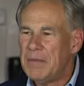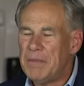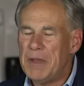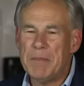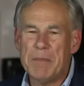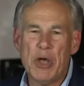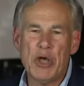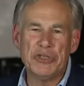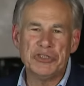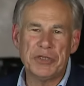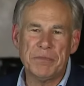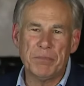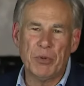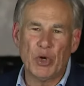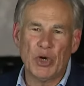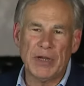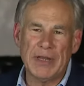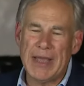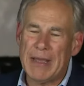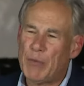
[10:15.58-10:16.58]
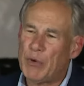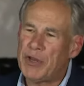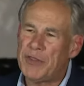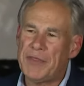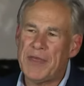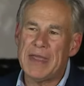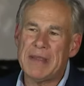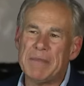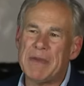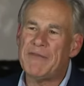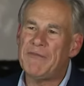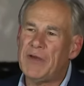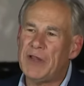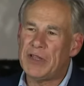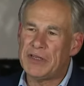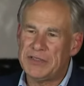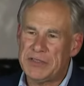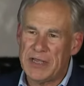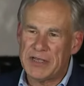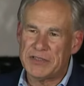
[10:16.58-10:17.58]
But most importantly, I want to thank my
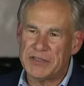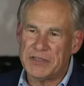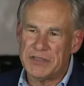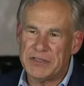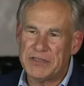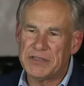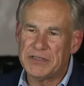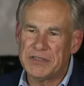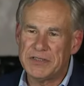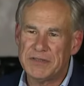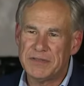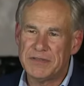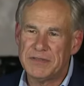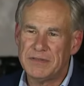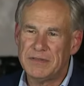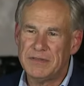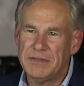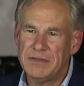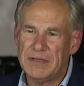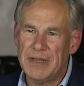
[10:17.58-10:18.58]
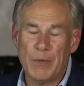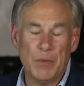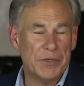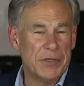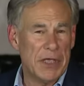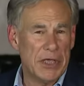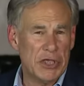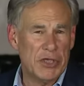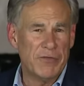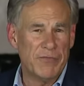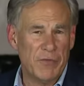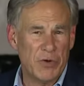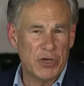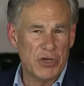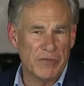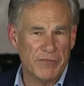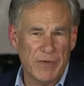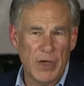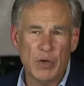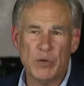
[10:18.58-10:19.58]
fellow Texans. I want to thank you for
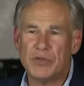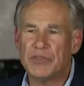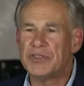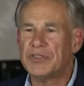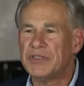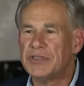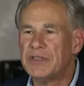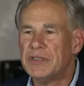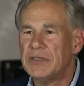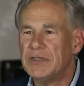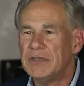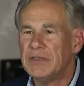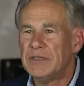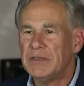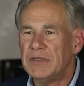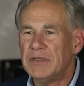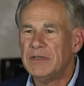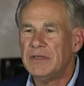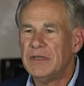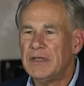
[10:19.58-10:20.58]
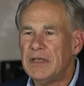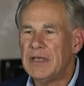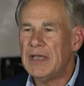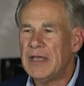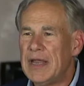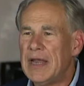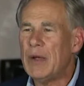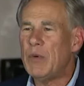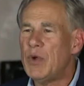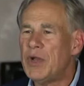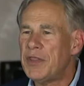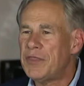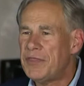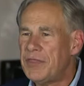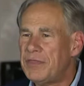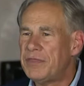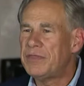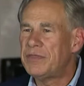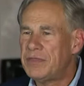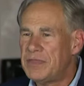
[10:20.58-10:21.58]
your votes. Thank you. And I want to
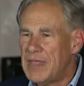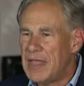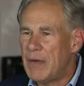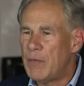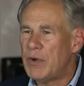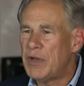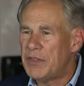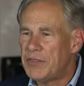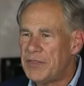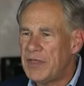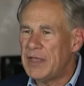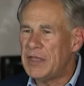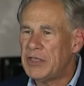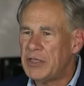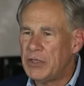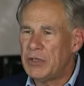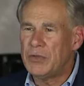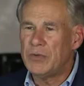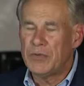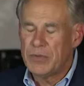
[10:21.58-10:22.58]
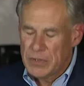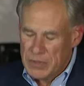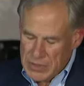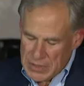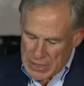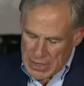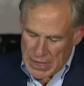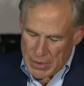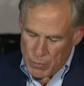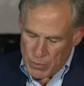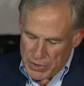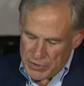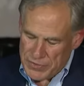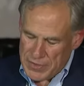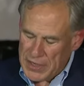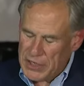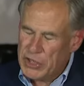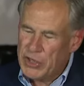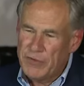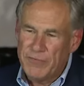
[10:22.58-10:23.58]
th I want to thank you I want to
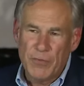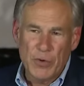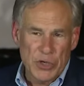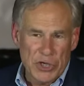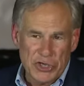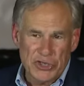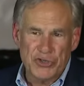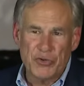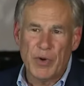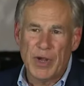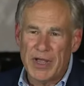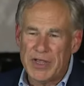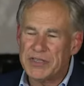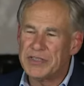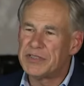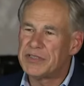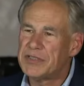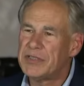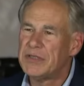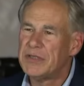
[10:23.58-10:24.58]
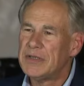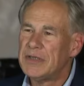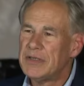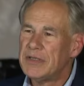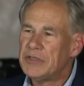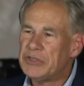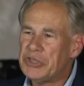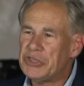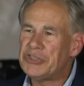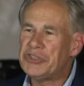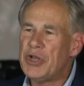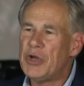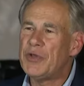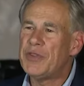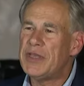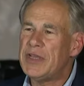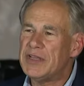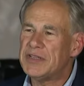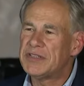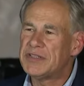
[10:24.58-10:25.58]
thank you for your trust. Just know
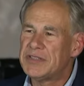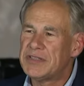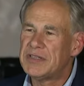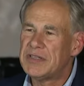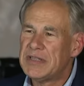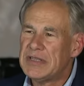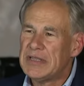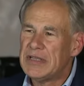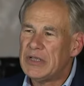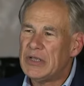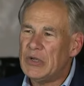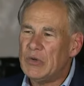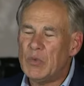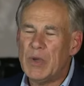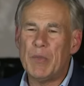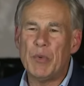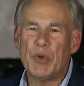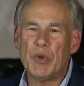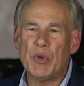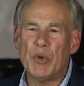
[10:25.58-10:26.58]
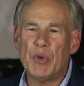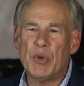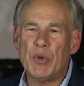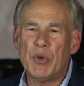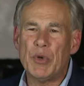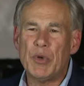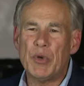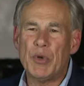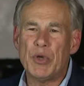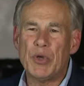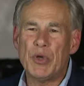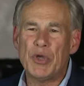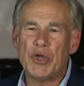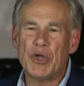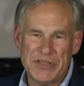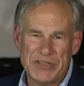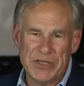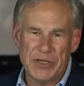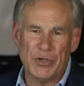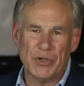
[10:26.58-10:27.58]
this. We will go to work
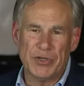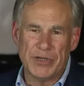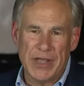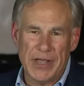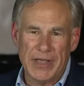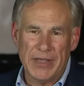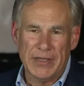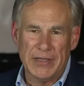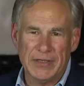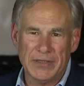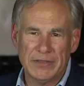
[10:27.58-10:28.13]
every single day